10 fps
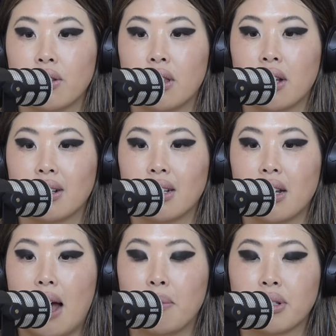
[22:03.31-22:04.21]
there are
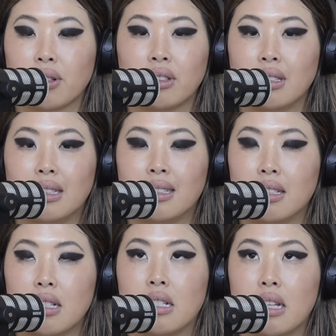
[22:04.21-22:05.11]
absolute
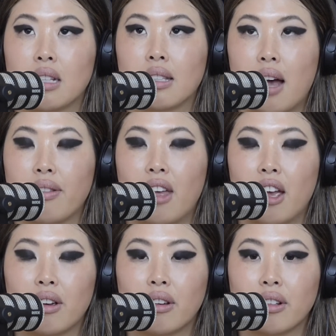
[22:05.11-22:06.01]
dicks out
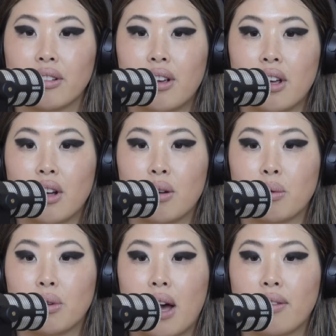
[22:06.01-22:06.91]
there who
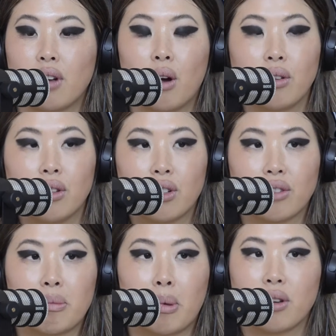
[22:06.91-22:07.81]
will have a go at you
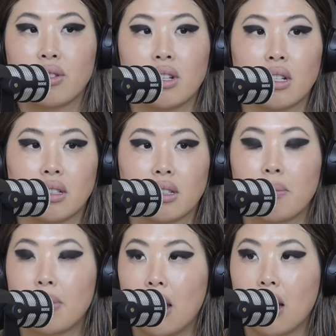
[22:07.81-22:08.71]
just for posting
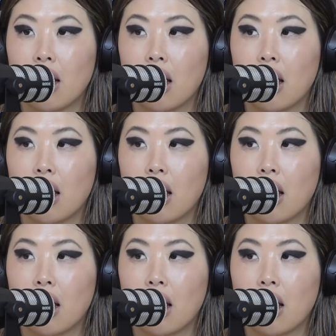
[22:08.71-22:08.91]
something.